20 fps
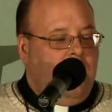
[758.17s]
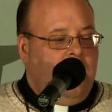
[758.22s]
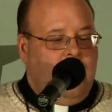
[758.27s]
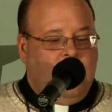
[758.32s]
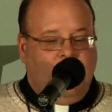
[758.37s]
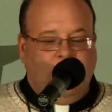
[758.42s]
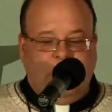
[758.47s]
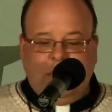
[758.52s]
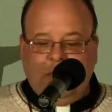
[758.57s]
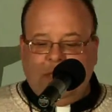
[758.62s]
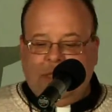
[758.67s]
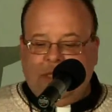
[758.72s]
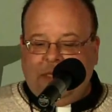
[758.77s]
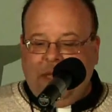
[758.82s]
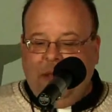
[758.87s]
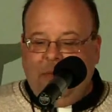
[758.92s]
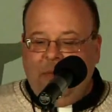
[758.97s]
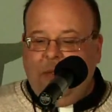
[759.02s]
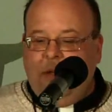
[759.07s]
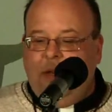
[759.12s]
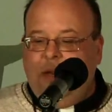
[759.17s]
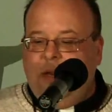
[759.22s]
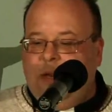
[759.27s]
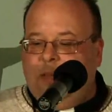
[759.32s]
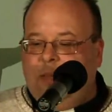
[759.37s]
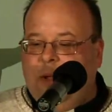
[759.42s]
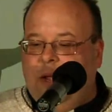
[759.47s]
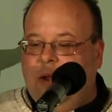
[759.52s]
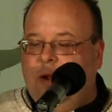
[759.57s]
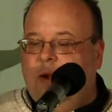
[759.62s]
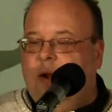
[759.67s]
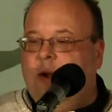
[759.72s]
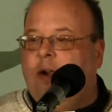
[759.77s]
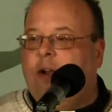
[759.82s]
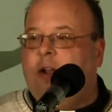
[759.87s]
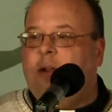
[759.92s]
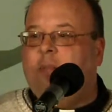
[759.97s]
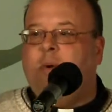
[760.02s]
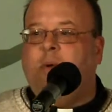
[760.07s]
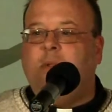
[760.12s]
And there was just something in my
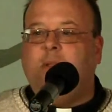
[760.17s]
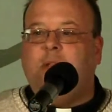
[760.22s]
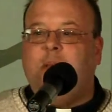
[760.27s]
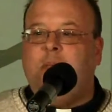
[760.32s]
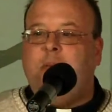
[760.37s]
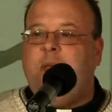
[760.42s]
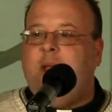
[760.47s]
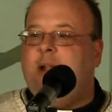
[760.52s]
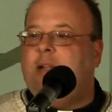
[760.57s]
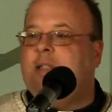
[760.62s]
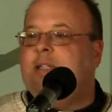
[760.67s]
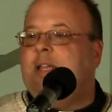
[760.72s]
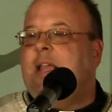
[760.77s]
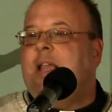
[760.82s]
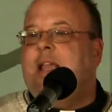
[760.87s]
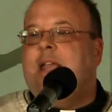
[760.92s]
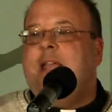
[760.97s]
heart about the companions,